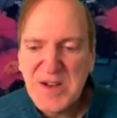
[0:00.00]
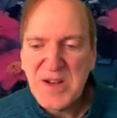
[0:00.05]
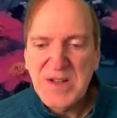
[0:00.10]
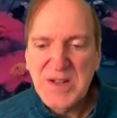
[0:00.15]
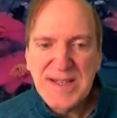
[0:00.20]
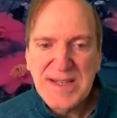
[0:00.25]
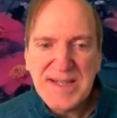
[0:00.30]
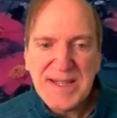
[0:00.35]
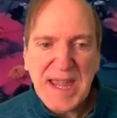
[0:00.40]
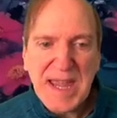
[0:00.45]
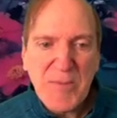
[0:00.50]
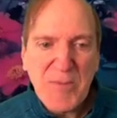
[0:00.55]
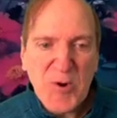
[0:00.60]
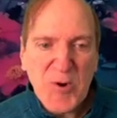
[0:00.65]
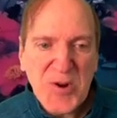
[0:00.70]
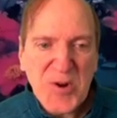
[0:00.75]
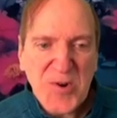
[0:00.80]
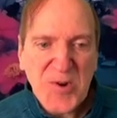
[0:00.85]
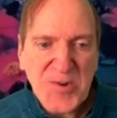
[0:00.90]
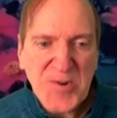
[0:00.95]
stable
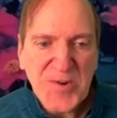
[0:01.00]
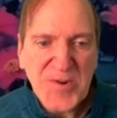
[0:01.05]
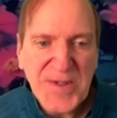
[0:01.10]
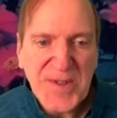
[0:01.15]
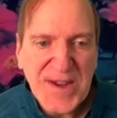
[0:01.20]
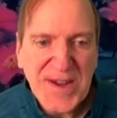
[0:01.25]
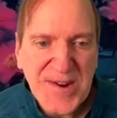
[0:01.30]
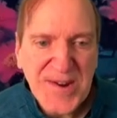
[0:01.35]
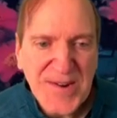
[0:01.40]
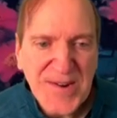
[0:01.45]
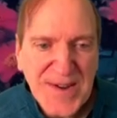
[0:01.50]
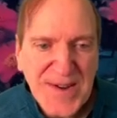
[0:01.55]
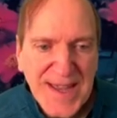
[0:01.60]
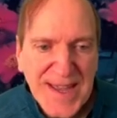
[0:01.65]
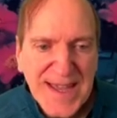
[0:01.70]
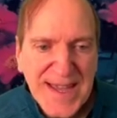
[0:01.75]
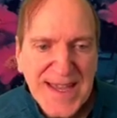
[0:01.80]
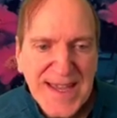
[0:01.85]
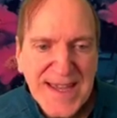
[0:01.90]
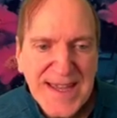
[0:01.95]
kernel there.
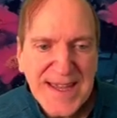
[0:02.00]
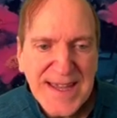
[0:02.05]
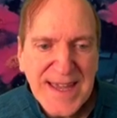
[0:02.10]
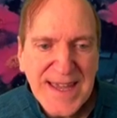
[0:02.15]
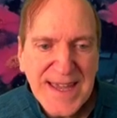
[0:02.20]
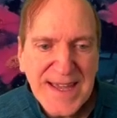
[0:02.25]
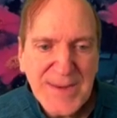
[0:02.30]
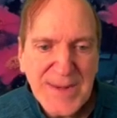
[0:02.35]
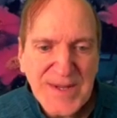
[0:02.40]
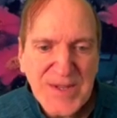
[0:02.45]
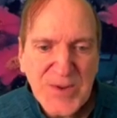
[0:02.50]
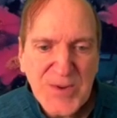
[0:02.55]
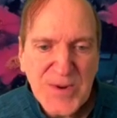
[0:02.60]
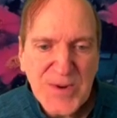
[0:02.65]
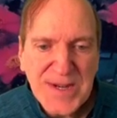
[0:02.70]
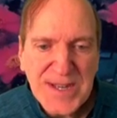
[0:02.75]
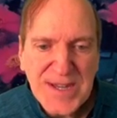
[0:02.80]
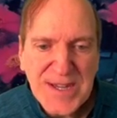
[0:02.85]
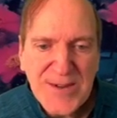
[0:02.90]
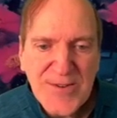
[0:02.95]
And let's do a
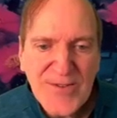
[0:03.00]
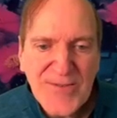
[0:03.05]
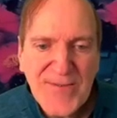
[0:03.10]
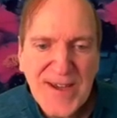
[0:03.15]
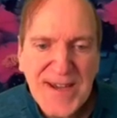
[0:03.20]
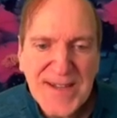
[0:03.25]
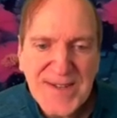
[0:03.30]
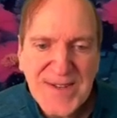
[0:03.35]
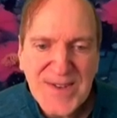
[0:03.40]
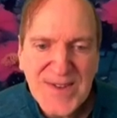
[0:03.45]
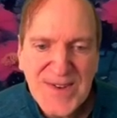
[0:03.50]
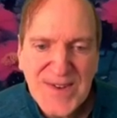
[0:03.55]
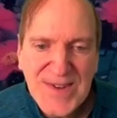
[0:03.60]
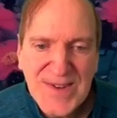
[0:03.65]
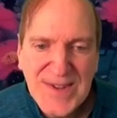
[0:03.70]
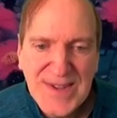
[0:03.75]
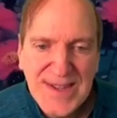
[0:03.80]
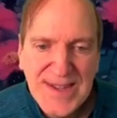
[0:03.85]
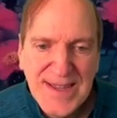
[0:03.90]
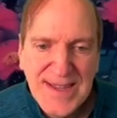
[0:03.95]
-fetch,
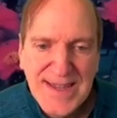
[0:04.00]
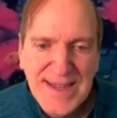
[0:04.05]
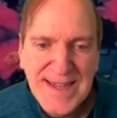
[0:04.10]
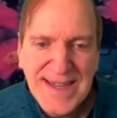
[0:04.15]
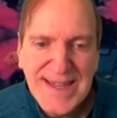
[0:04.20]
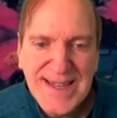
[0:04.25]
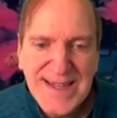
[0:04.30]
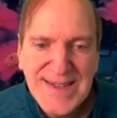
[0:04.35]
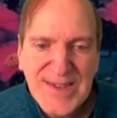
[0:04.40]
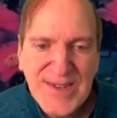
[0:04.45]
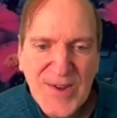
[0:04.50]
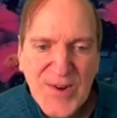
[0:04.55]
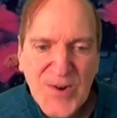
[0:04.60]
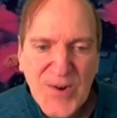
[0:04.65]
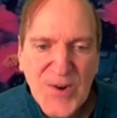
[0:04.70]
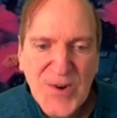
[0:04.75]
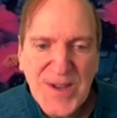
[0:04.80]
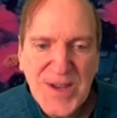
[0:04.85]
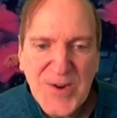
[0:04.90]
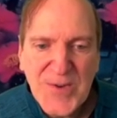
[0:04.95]
And
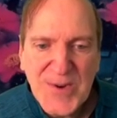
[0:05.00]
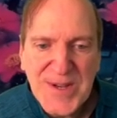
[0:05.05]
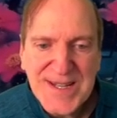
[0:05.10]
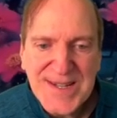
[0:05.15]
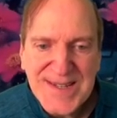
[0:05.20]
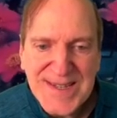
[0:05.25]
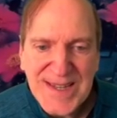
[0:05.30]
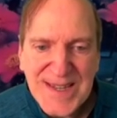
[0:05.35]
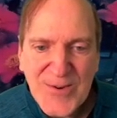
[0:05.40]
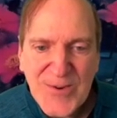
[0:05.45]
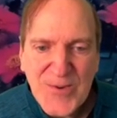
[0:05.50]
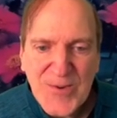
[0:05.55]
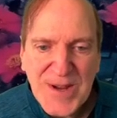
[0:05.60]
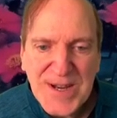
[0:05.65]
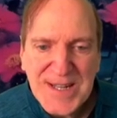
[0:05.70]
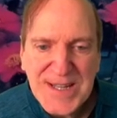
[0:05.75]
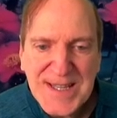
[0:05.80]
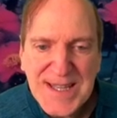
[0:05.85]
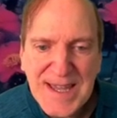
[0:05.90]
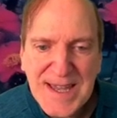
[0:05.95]
so here we can see we're
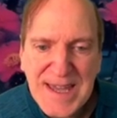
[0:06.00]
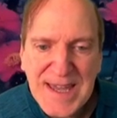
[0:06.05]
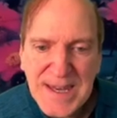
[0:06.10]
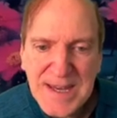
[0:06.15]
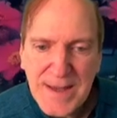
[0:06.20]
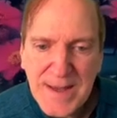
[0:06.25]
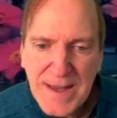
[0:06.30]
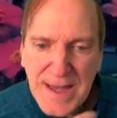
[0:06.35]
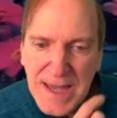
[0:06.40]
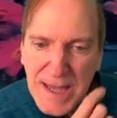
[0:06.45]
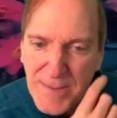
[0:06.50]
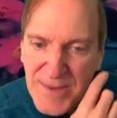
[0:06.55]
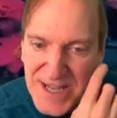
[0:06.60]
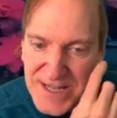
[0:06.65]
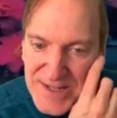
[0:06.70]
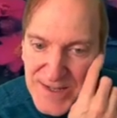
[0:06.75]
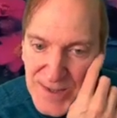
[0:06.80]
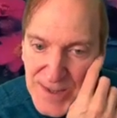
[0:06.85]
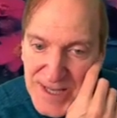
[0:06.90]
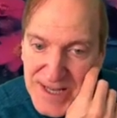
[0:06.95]
running the
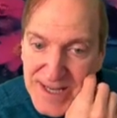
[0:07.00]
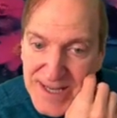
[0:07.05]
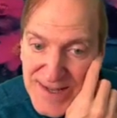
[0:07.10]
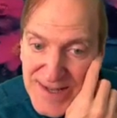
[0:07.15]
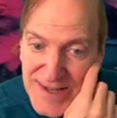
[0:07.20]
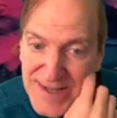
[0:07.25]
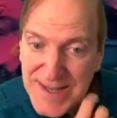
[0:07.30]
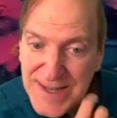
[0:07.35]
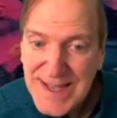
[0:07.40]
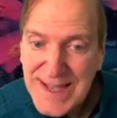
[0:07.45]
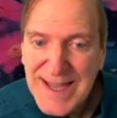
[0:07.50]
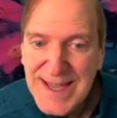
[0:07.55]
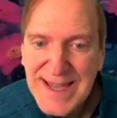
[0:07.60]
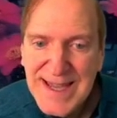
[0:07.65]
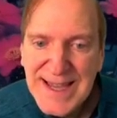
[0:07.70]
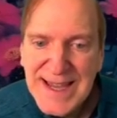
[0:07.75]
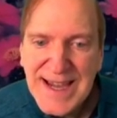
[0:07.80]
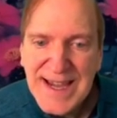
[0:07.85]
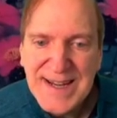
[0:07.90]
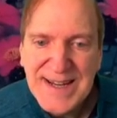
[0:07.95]
MX Linux
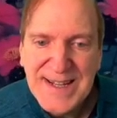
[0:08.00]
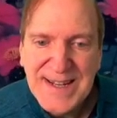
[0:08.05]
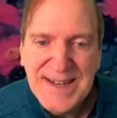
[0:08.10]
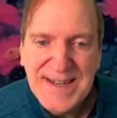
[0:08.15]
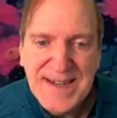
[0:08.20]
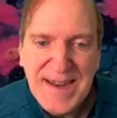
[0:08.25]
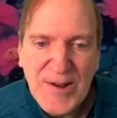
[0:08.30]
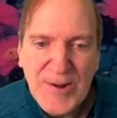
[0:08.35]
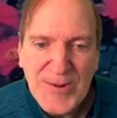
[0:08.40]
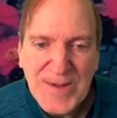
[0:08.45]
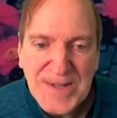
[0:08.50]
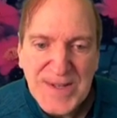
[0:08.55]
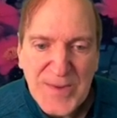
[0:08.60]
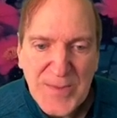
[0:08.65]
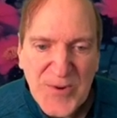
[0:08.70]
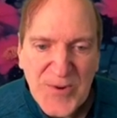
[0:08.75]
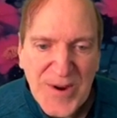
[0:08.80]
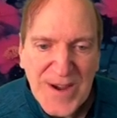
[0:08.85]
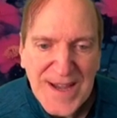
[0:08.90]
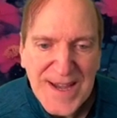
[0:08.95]
on a Dell
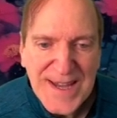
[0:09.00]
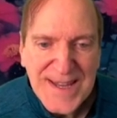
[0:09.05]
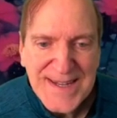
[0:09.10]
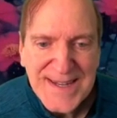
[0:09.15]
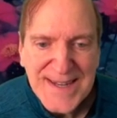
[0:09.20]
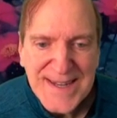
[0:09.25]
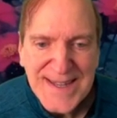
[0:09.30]
Inspiron